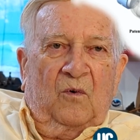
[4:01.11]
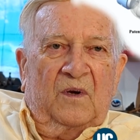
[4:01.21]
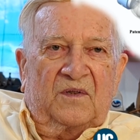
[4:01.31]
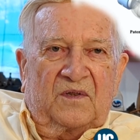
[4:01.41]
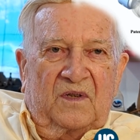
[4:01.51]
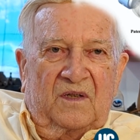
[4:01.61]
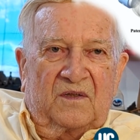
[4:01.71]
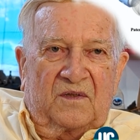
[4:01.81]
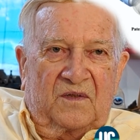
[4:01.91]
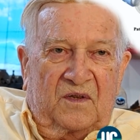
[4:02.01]
which
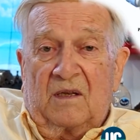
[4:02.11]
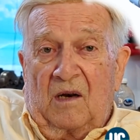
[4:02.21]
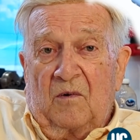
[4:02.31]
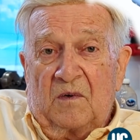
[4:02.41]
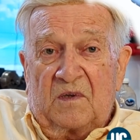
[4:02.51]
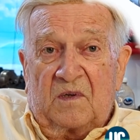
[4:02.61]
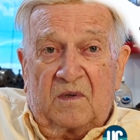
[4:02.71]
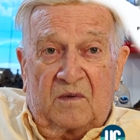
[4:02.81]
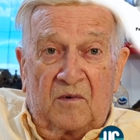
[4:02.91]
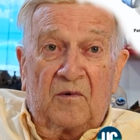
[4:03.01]
is the
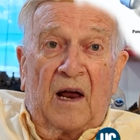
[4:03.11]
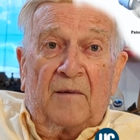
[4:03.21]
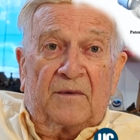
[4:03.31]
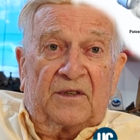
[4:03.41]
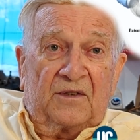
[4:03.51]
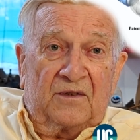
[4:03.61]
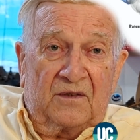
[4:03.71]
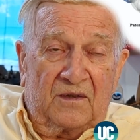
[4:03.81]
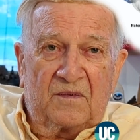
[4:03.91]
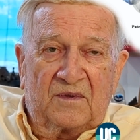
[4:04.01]
lowest
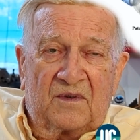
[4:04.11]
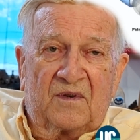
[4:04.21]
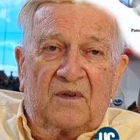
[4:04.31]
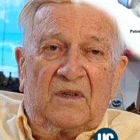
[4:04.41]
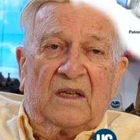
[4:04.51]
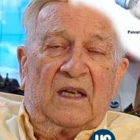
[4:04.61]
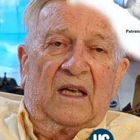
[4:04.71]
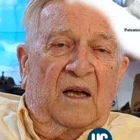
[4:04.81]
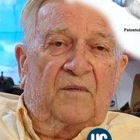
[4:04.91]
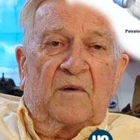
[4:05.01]
durometer material
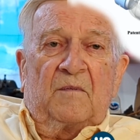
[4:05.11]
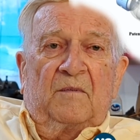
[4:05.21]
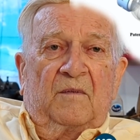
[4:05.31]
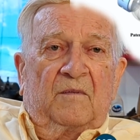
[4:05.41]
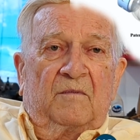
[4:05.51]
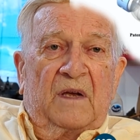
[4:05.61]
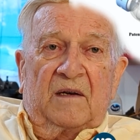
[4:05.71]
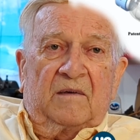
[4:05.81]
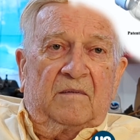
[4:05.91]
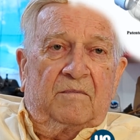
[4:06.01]
ever
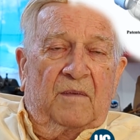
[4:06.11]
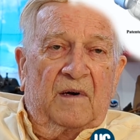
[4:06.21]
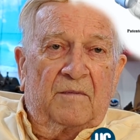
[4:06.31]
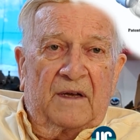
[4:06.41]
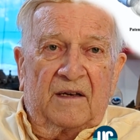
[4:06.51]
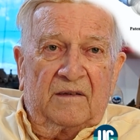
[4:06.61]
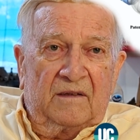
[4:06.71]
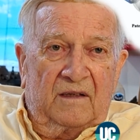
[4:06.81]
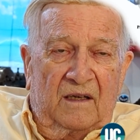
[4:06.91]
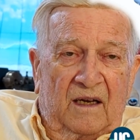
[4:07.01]
made by man.